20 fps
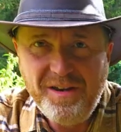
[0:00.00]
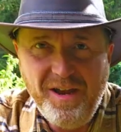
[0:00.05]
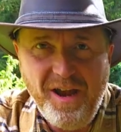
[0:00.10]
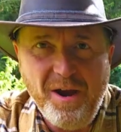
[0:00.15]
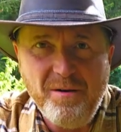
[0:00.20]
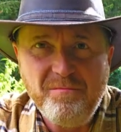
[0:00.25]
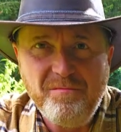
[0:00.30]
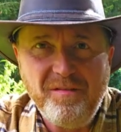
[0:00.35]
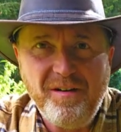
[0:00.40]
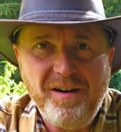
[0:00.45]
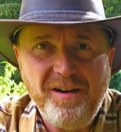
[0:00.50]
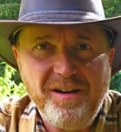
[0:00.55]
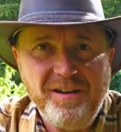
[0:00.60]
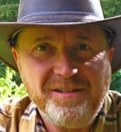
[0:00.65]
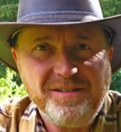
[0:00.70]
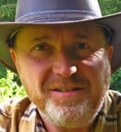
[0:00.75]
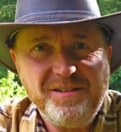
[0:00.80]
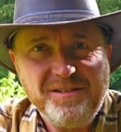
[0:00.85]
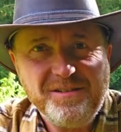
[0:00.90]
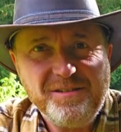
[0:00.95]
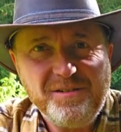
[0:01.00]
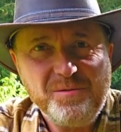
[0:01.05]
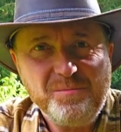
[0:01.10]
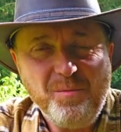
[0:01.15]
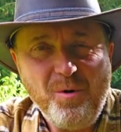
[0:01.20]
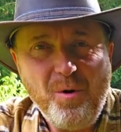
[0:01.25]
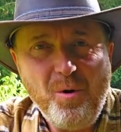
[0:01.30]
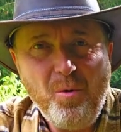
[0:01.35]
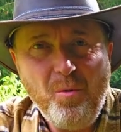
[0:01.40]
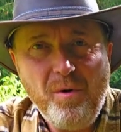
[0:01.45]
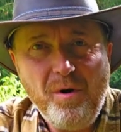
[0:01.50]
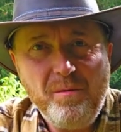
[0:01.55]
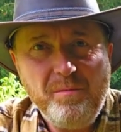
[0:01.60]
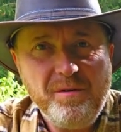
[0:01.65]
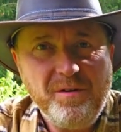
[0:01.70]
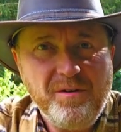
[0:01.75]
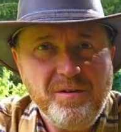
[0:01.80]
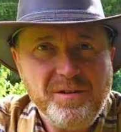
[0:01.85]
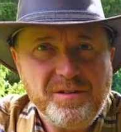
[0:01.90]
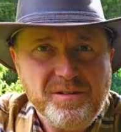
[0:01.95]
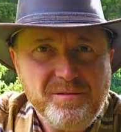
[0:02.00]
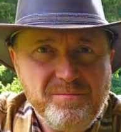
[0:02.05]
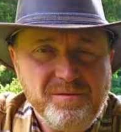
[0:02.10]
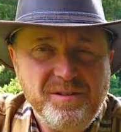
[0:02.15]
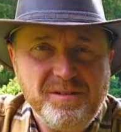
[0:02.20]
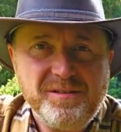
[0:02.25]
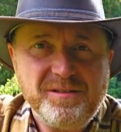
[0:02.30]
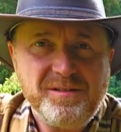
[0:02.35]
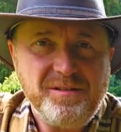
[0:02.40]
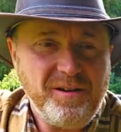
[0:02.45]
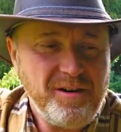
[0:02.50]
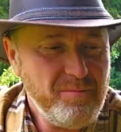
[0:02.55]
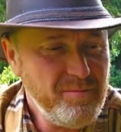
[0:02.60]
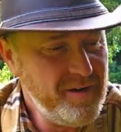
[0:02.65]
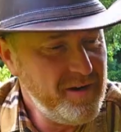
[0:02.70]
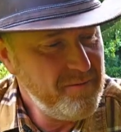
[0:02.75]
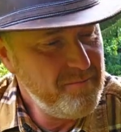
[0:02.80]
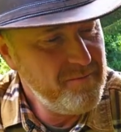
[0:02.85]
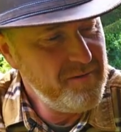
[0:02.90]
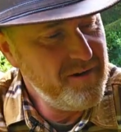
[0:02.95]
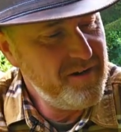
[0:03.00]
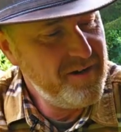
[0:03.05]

campfire, it's just a small one, because I'm just gonna make me